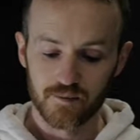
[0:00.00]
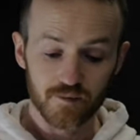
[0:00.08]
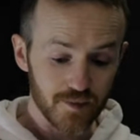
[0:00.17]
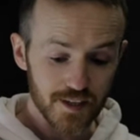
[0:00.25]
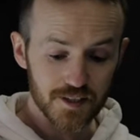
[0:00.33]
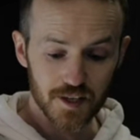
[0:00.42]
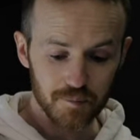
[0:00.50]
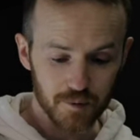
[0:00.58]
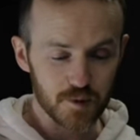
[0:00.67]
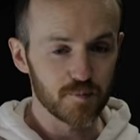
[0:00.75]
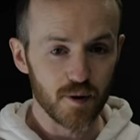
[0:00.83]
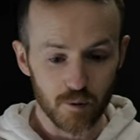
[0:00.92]
These
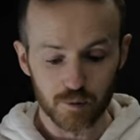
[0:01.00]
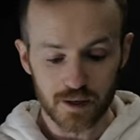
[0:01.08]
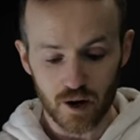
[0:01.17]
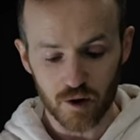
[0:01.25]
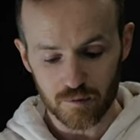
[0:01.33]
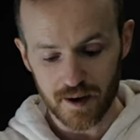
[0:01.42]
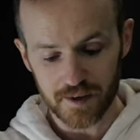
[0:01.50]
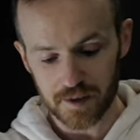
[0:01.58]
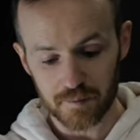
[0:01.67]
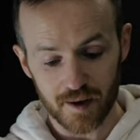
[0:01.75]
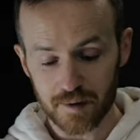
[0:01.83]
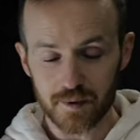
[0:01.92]
numbers probably aren't
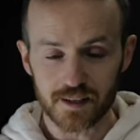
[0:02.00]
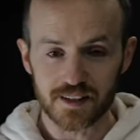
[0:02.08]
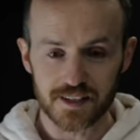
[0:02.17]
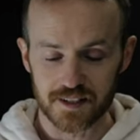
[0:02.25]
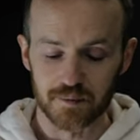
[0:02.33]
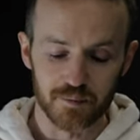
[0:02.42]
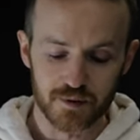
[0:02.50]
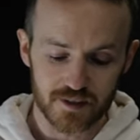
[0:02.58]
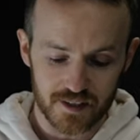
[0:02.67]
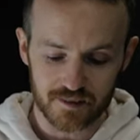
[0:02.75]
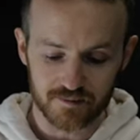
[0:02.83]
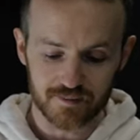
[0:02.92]
random. I made these numbers
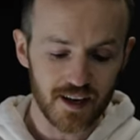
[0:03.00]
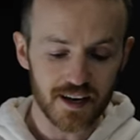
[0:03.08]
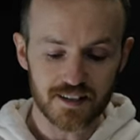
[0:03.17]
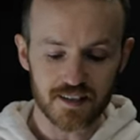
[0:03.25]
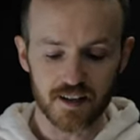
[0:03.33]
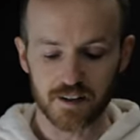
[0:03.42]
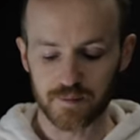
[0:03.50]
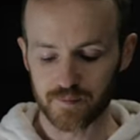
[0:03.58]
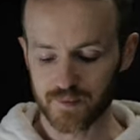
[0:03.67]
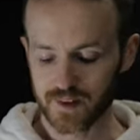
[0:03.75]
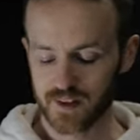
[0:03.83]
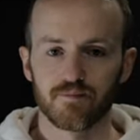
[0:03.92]
in Excel
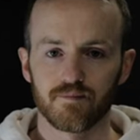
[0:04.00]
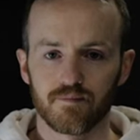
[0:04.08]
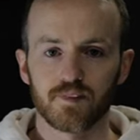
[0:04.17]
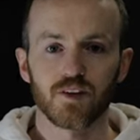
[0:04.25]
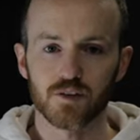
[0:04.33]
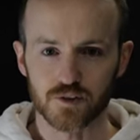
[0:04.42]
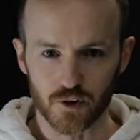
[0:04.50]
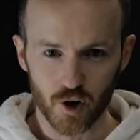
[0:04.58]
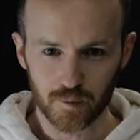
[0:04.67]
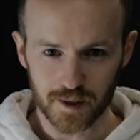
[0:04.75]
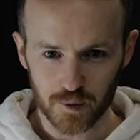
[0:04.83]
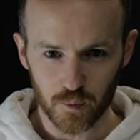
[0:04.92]
because
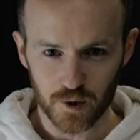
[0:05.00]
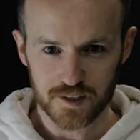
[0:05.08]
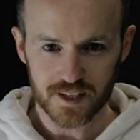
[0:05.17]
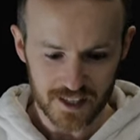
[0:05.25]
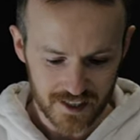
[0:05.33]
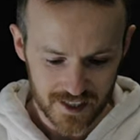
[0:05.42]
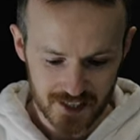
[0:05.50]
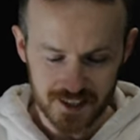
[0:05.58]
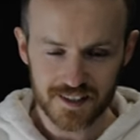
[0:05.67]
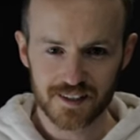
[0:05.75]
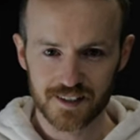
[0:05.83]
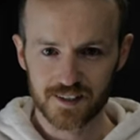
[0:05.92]
normally it works like
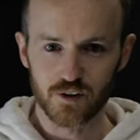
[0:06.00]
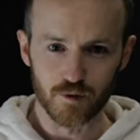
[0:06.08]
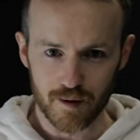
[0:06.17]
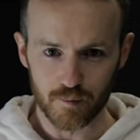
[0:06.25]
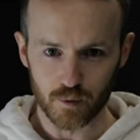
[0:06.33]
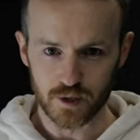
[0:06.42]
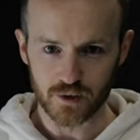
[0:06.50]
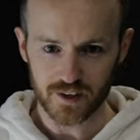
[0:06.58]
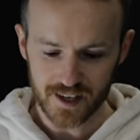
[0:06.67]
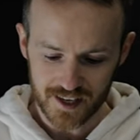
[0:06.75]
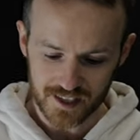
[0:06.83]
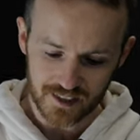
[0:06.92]
this. You remember when you're a
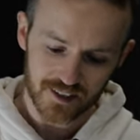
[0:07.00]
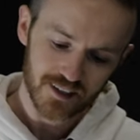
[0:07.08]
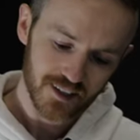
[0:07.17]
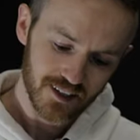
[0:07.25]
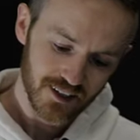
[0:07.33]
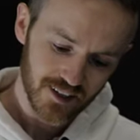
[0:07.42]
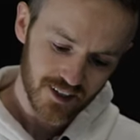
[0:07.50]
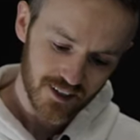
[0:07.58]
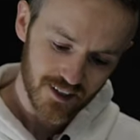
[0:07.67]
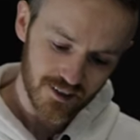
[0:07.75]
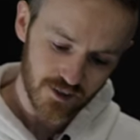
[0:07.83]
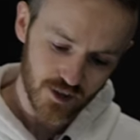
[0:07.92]
kid
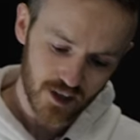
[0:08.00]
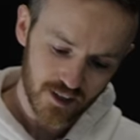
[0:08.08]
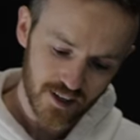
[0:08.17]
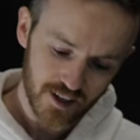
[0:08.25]
and you got